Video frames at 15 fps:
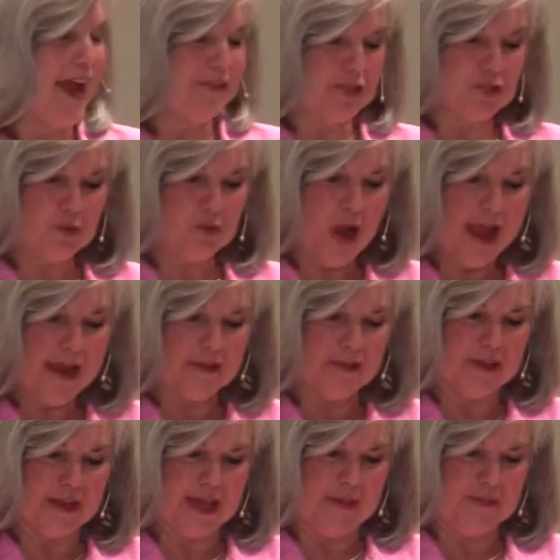at the trial
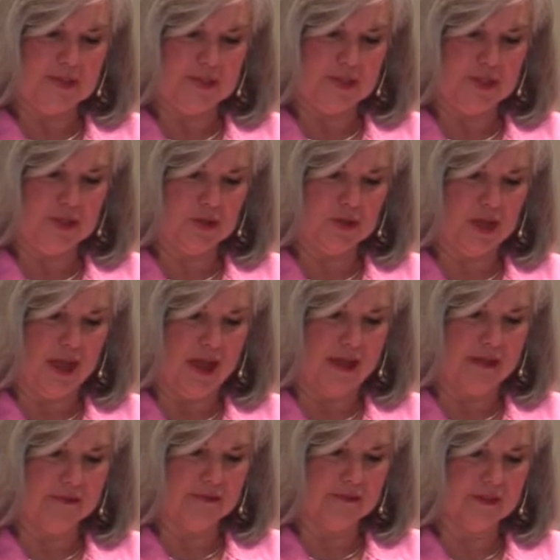that comes into your
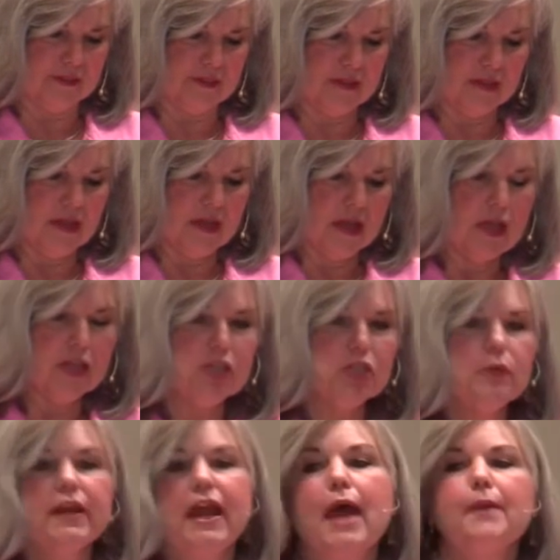life. You
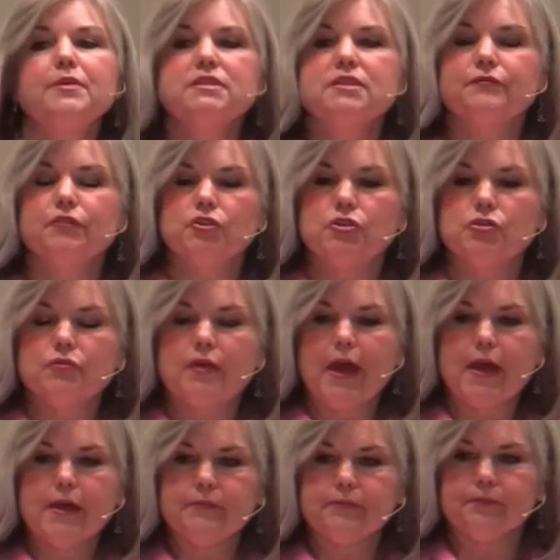know what happens if you do
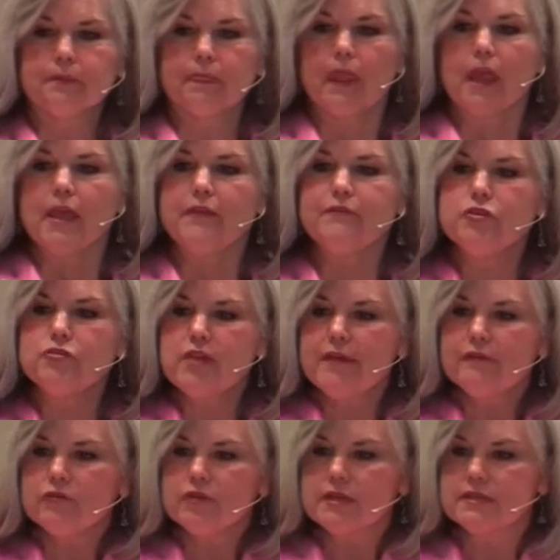that? If you
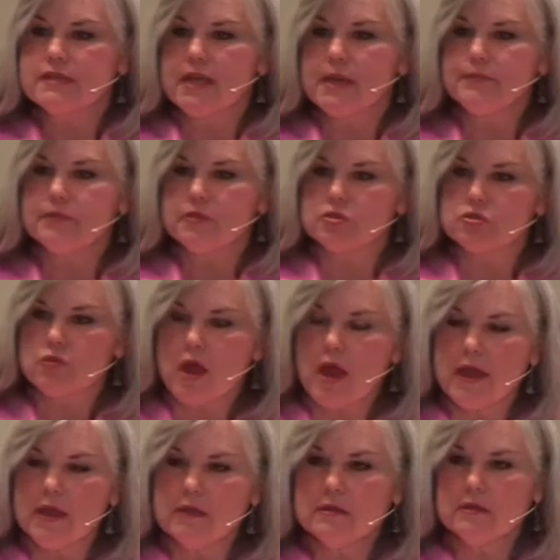never accept the
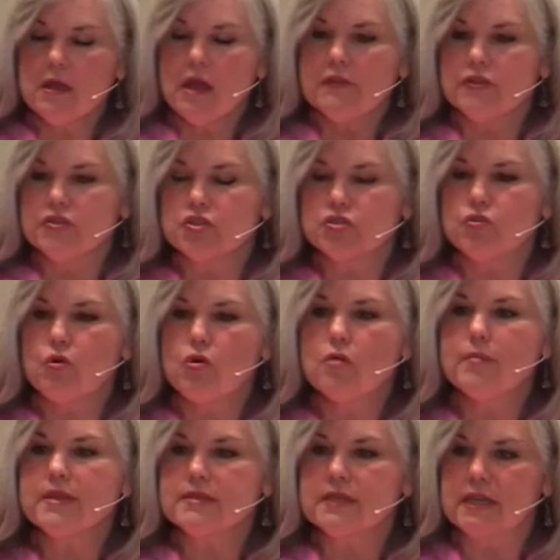trial, the
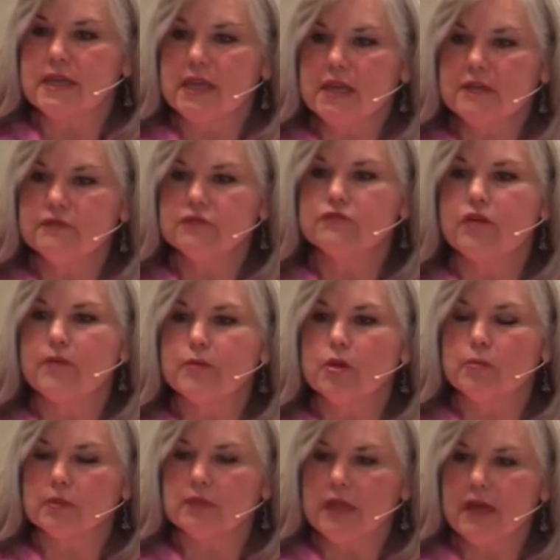storm as a gift from
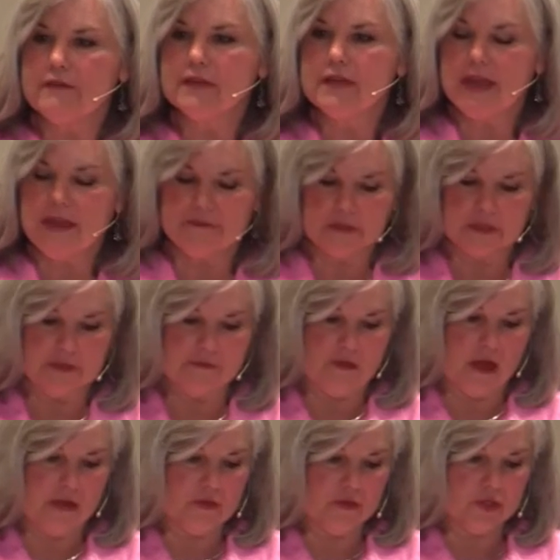your beloved Heavenly
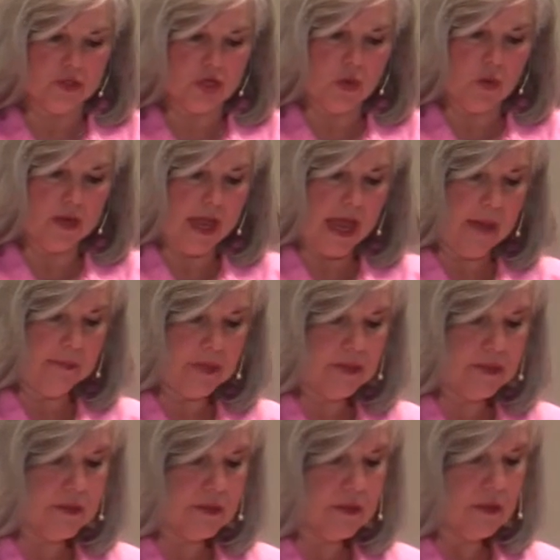Father, you know what
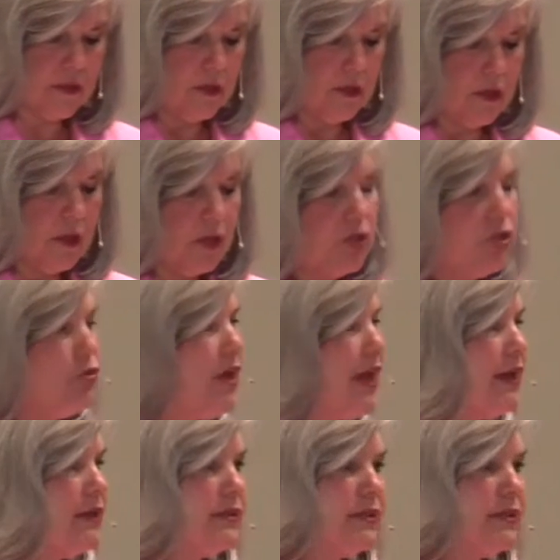happens? you can't